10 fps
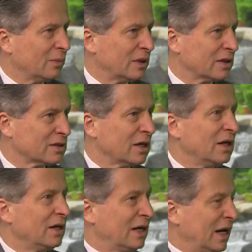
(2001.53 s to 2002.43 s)
because
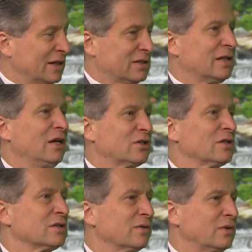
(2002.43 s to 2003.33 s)
gas
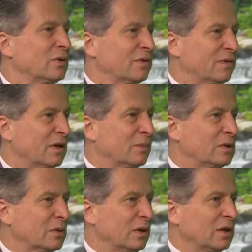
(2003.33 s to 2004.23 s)
stations are few and far
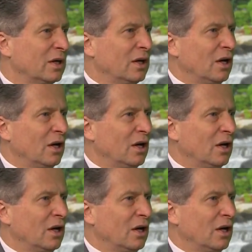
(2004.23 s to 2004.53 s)
between.